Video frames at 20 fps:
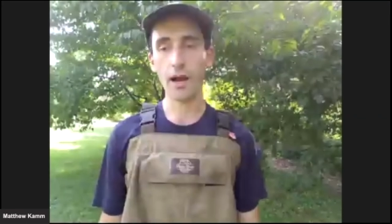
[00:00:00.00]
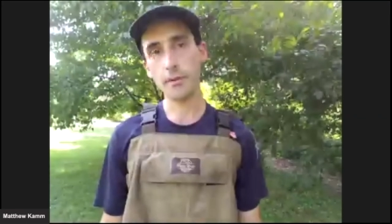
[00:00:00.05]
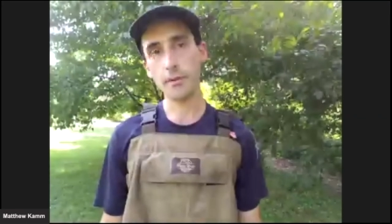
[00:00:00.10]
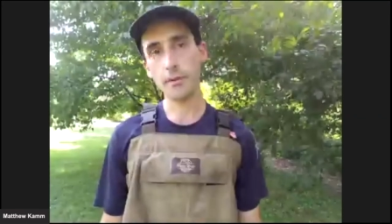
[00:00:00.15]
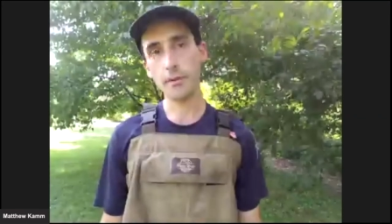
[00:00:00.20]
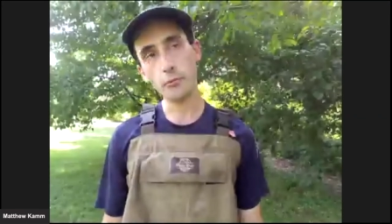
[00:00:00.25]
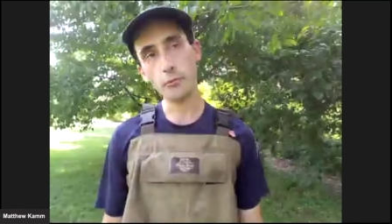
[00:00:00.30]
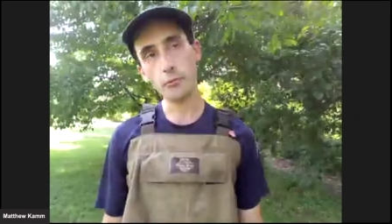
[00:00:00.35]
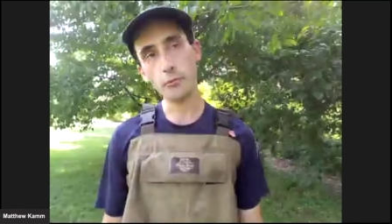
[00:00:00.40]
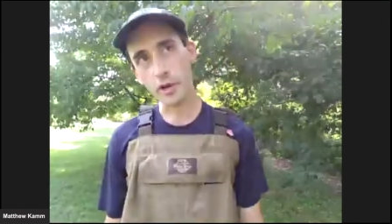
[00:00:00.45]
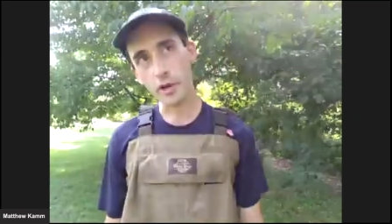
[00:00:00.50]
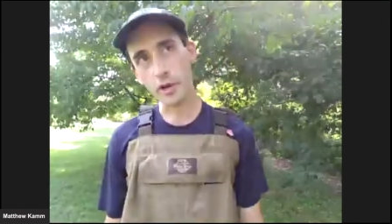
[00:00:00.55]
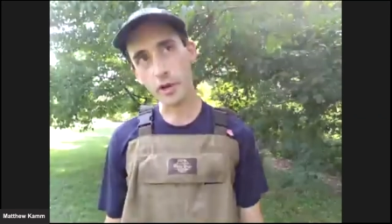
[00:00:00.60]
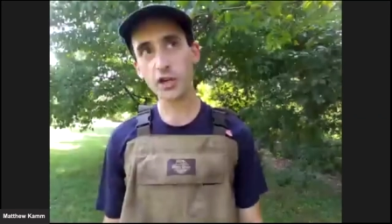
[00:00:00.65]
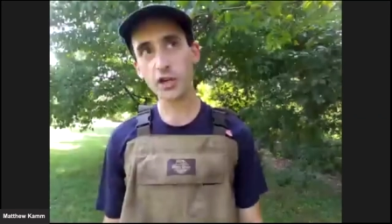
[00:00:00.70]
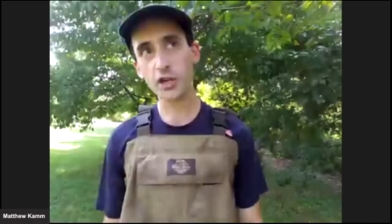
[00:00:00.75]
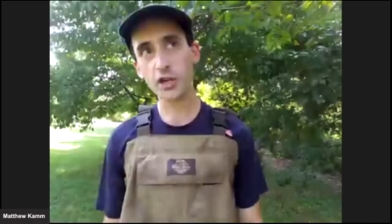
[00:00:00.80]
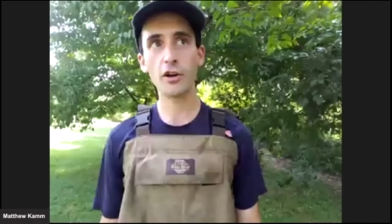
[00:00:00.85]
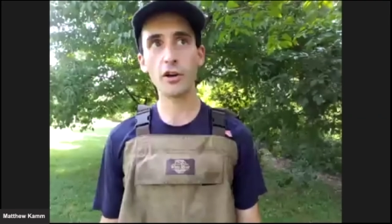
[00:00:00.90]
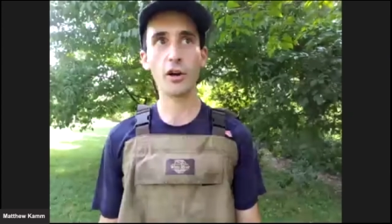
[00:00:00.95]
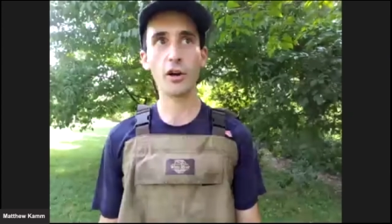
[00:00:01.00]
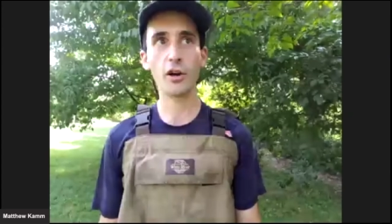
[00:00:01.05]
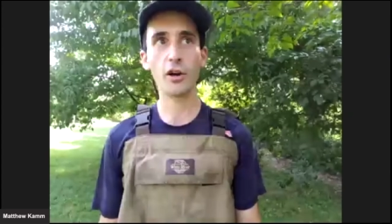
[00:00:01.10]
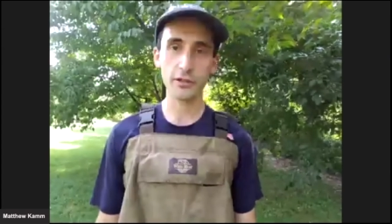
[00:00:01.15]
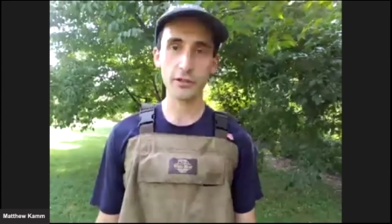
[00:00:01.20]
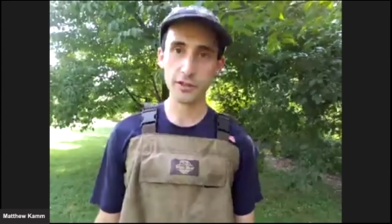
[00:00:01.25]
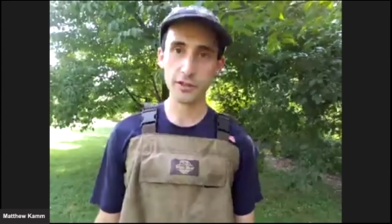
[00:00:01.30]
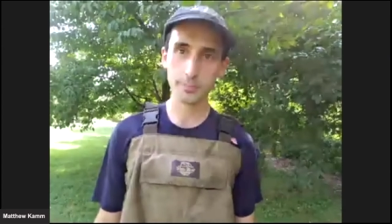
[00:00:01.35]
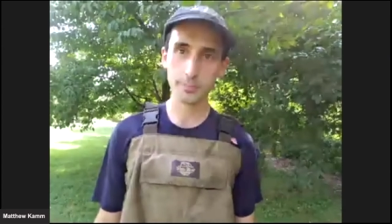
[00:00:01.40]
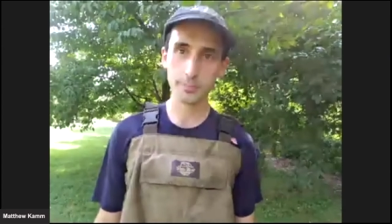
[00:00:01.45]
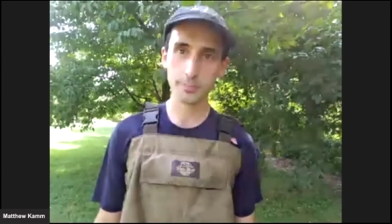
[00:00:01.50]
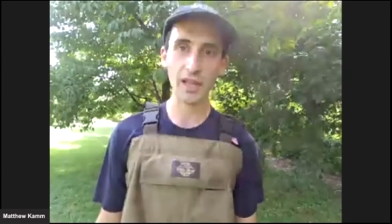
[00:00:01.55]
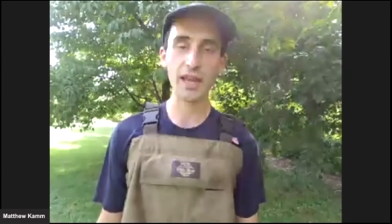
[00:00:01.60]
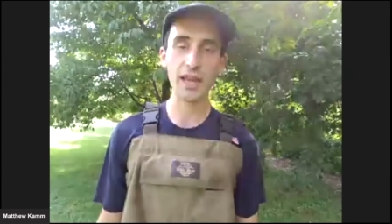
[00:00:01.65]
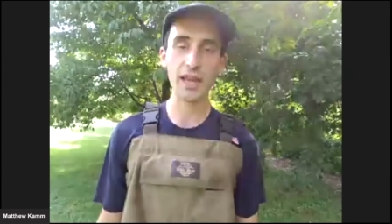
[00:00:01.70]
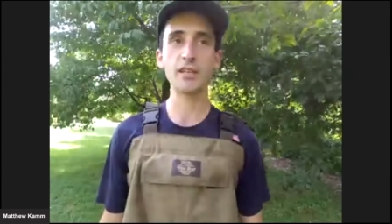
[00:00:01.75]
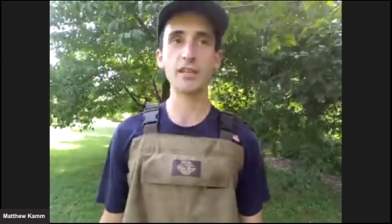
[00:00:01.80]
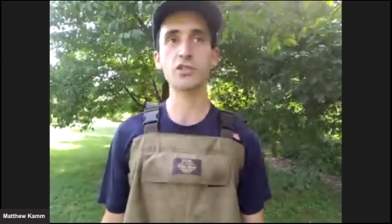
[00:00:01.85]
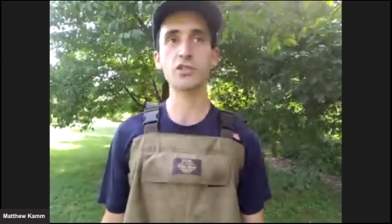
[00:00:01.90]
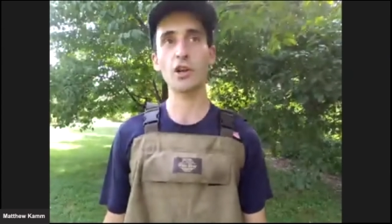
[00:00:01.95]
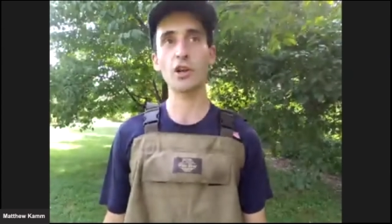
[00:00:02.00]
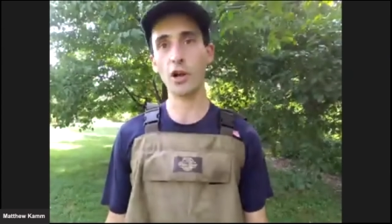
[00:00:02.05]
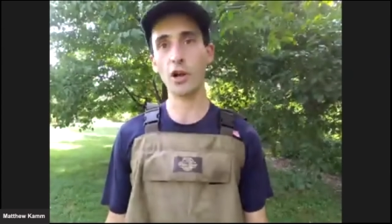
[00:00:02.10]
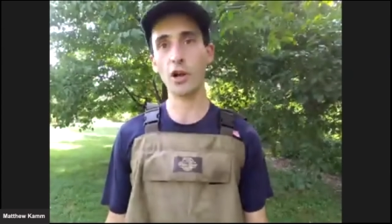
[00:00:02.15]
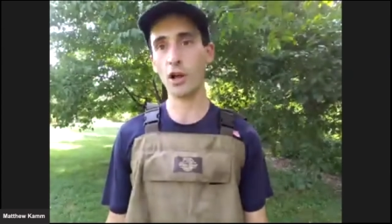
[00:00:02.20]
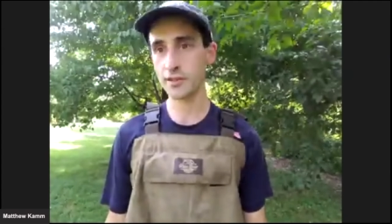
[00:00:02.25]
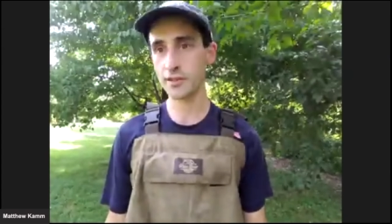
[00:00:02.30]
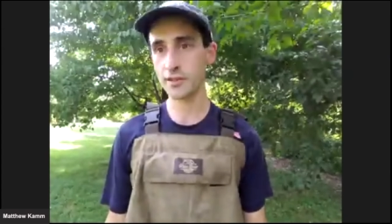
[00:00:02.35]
wood turtles, landing turtles,